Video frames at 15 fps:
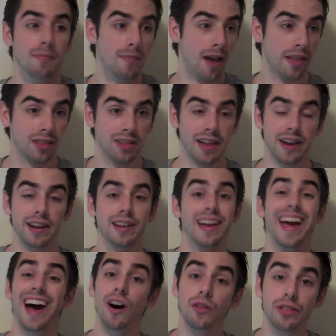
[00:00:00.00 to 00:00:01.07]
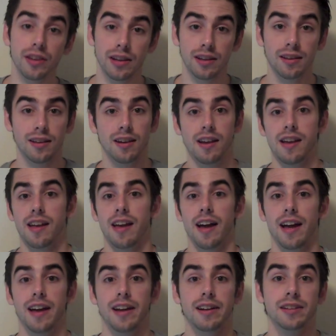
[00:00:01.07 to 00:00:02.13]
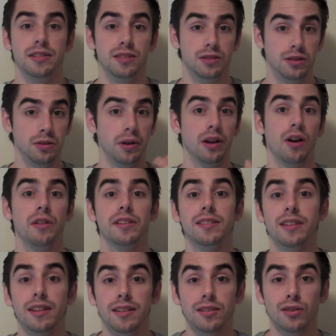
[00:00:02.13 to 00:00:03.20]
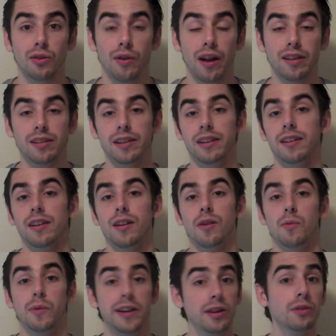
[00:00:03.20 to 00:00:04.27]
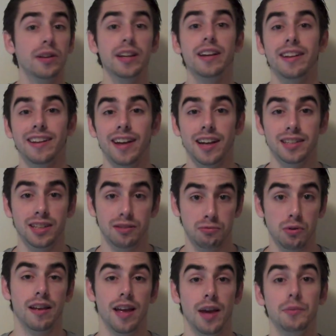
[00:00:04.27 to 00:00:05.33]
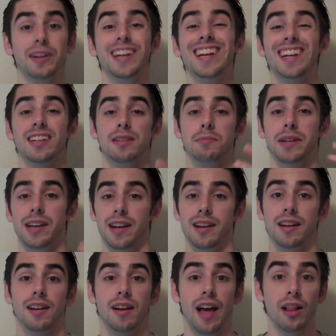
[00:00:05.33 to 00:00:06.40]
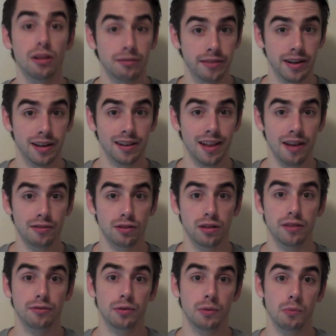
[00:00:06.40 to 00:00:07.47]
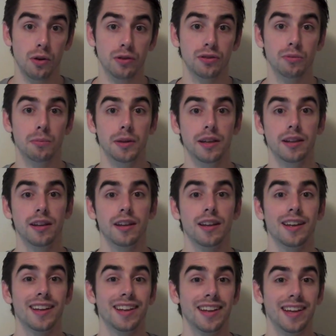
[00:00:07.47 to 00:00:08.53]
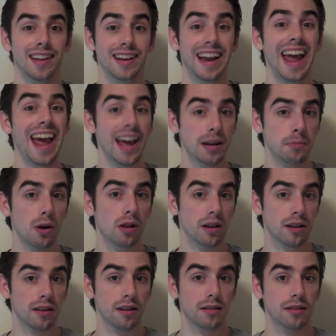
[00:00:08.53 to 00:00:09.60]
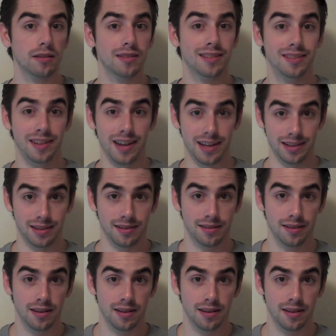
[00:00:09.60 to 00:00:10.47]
athletic, healthy, and doing all these things correctly, we do need IGF-1, and we need it to be at an elevated level if we want to be in an anabolic state.